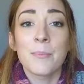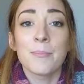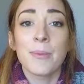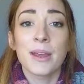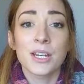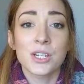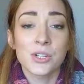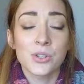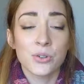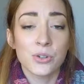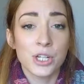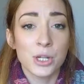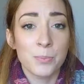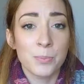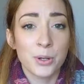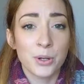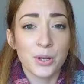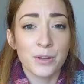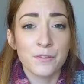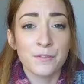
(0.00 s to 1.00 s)
make sure you
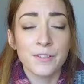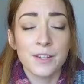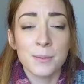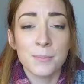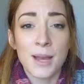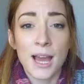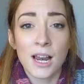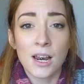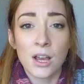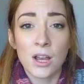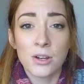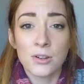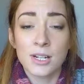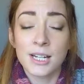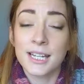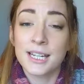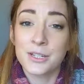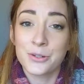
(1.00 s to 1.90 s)
book a female-only